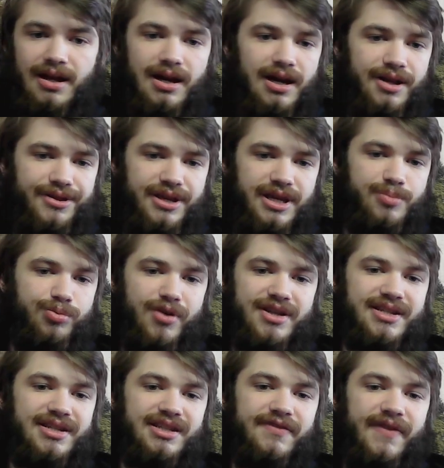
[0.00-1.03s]
The
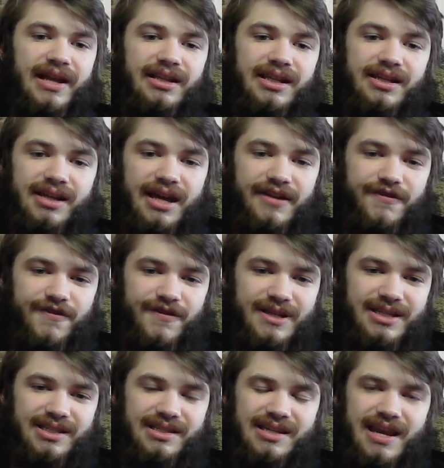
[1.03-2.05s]
presence of alien life
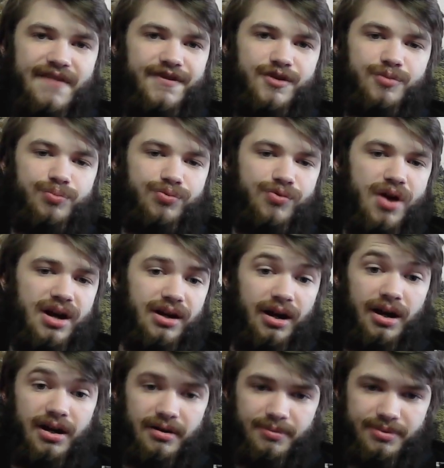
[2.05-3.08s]
is never brought
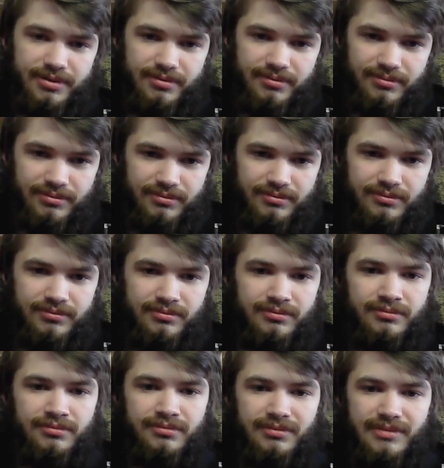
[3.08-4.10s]
up.
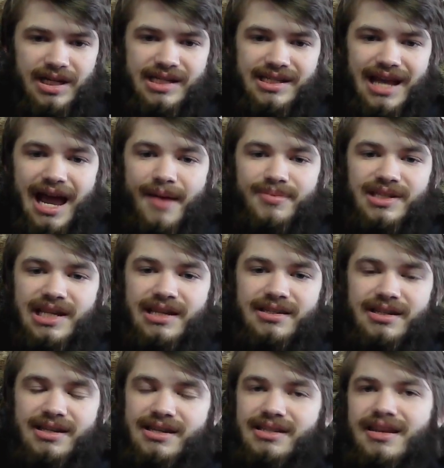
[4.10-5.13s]
Its
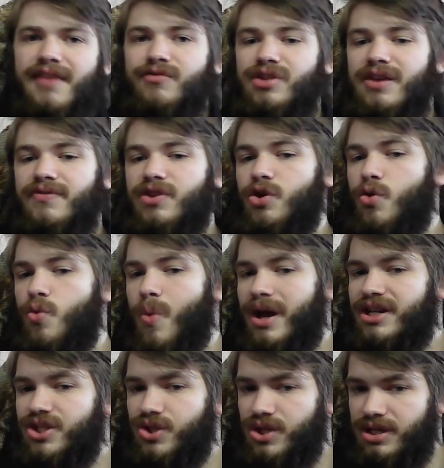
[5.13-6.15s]
absence is never even
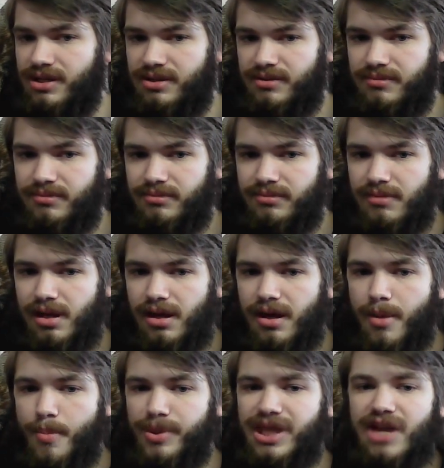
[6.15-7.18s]
questioned.
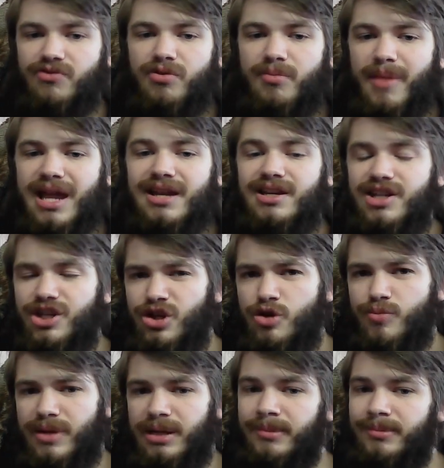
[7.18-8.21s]
But they remain
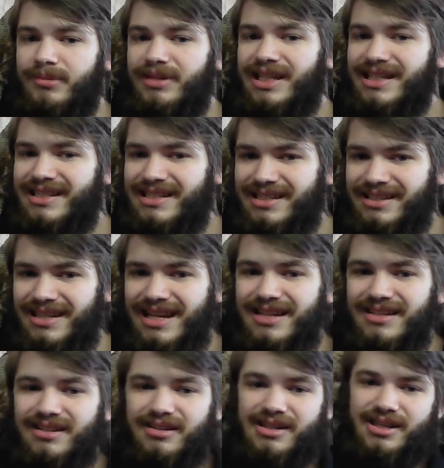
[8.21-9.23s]
human,
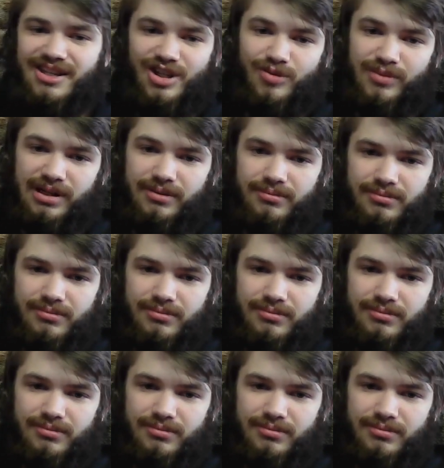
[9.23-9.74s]
distinctly human.